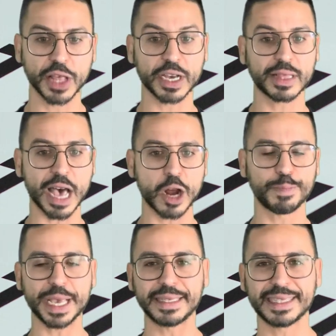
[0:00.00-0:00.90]
The
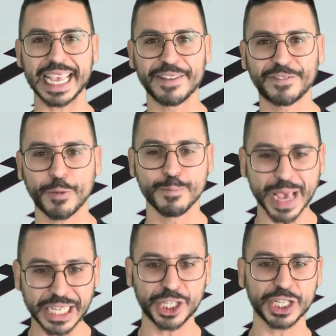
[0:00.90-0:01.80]
cloud-based
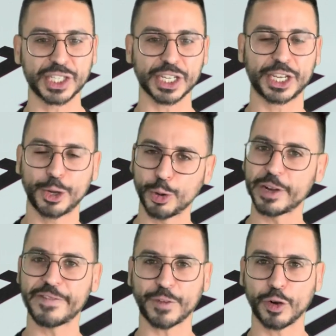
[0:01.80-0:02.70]
information
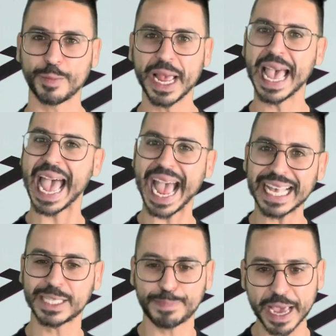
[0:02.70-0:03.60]
security firm
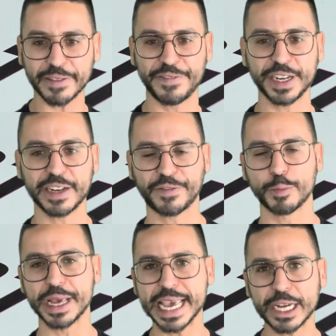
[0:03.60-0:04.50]
has benefited
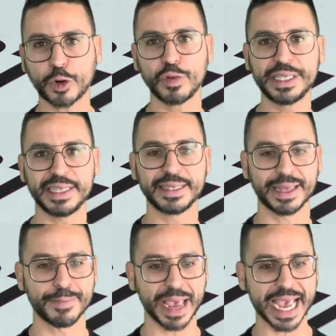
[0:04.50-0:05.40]
from increasing
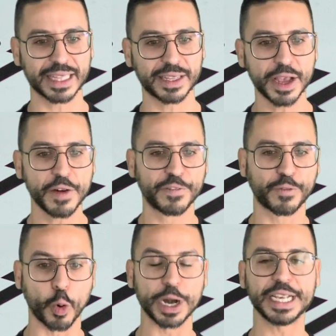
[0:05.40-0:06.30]
demand
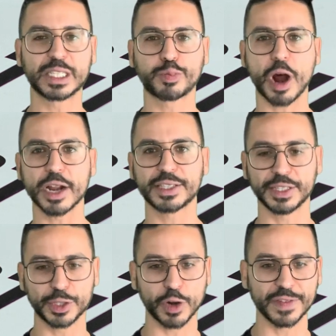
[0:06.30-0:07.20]
for its products
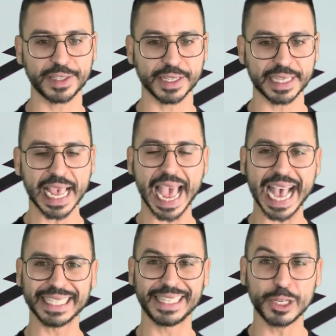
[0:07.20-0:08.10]
and services
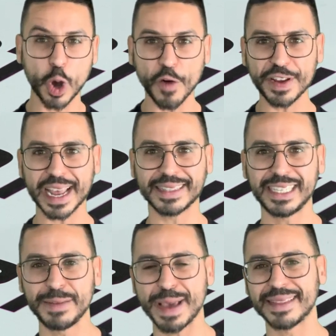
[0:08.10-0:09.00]
as the
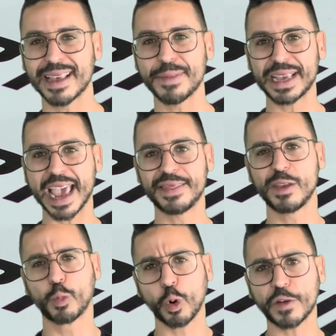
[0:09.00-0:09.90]
COVID-19 pandemic and
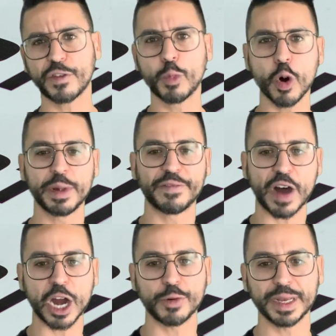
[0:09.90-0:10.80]
the work-from-home
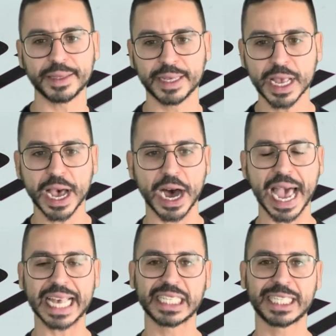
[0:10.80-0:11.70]
environment
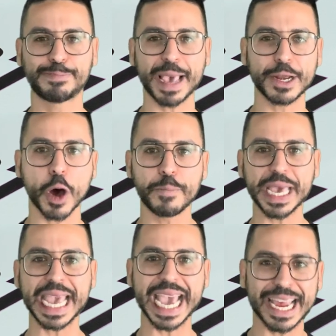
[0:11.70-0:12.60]
has sped up
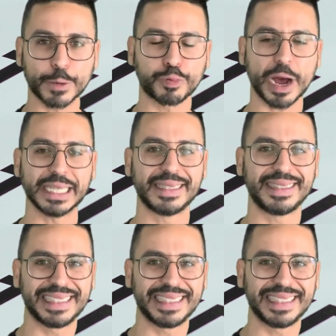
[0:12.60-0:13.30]
enterprise